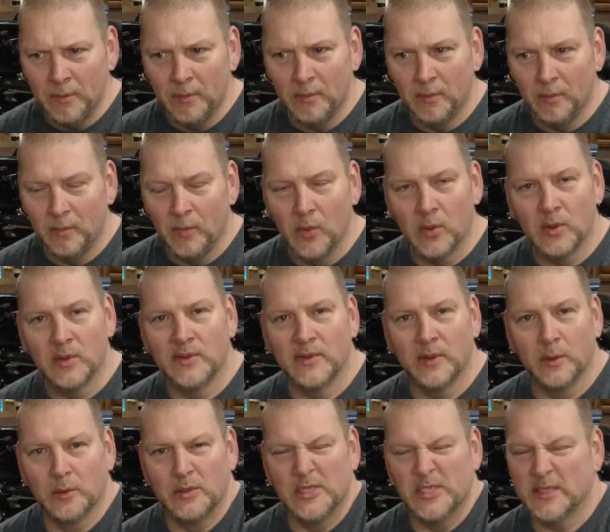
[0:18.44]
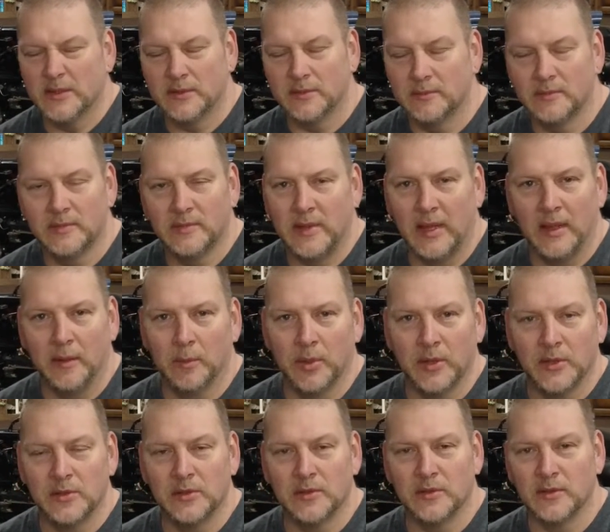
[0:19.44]
more so just taking
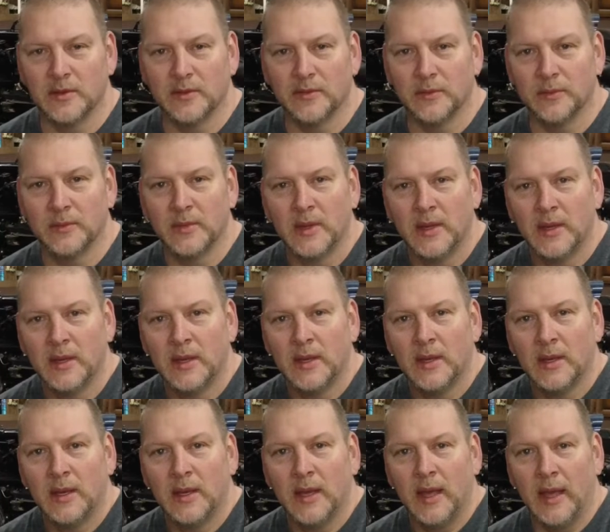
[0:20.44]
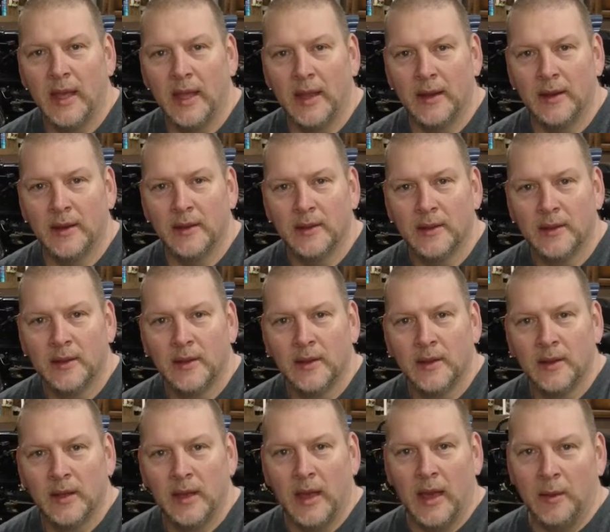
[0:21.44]
pictures of them. And
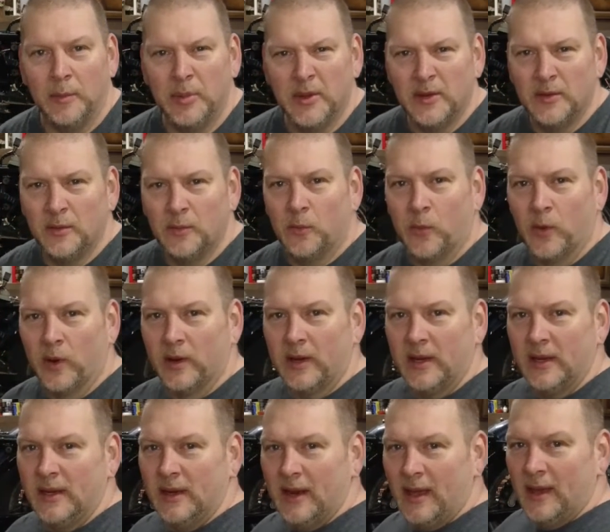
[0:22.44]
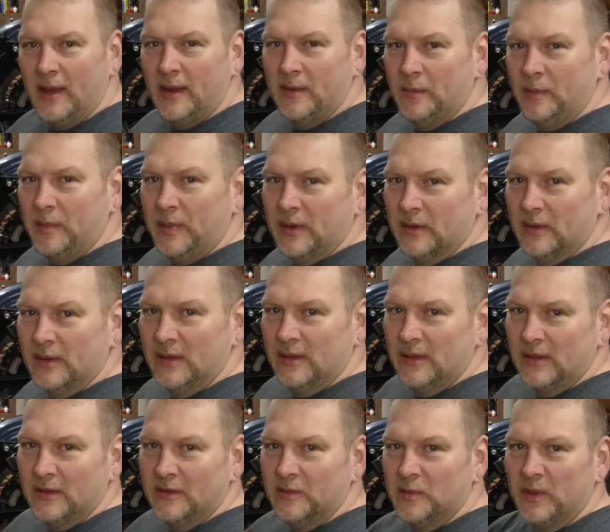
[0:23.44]
I've been working on building
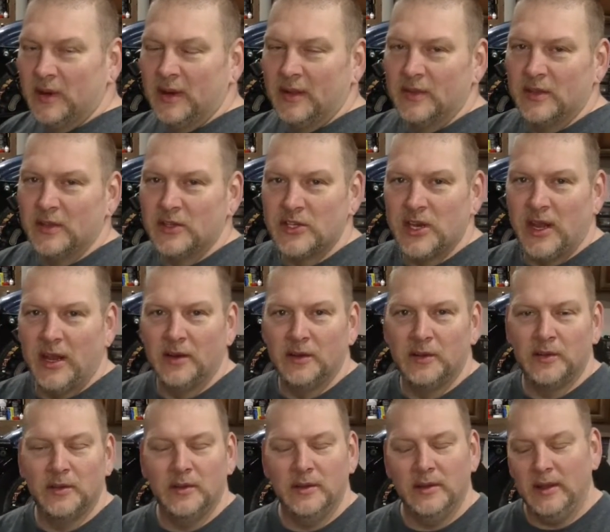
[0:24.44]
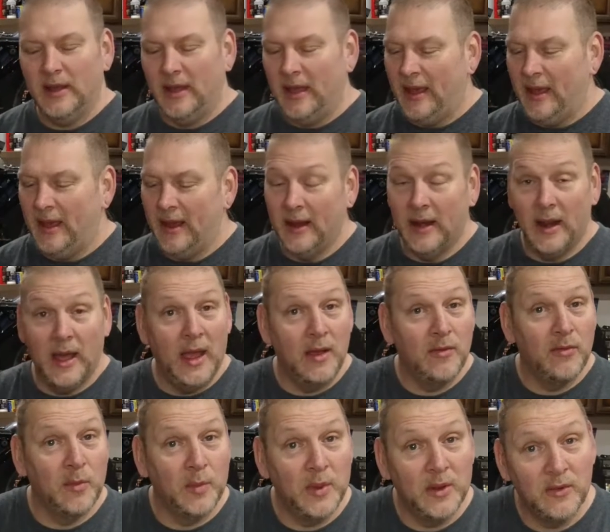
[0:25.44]
this one on the channel, and I
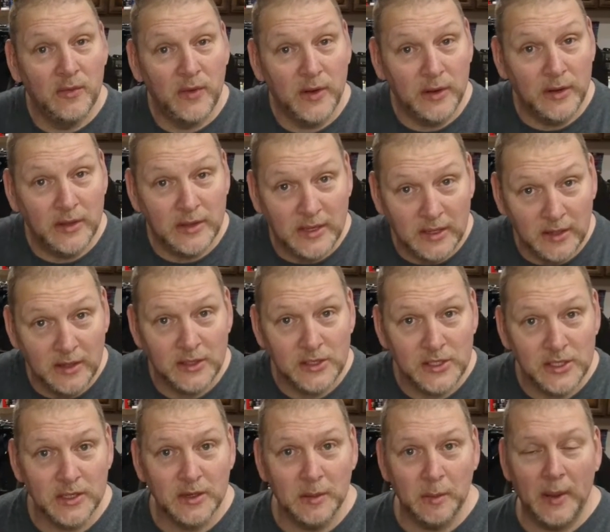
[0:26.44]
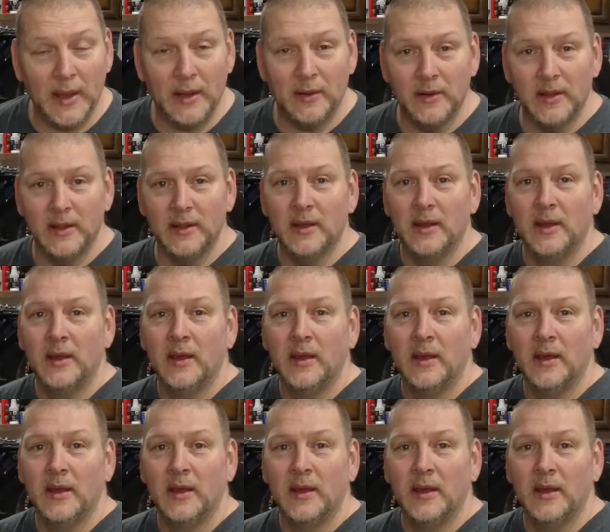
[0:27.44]
haven't been very diligent about it.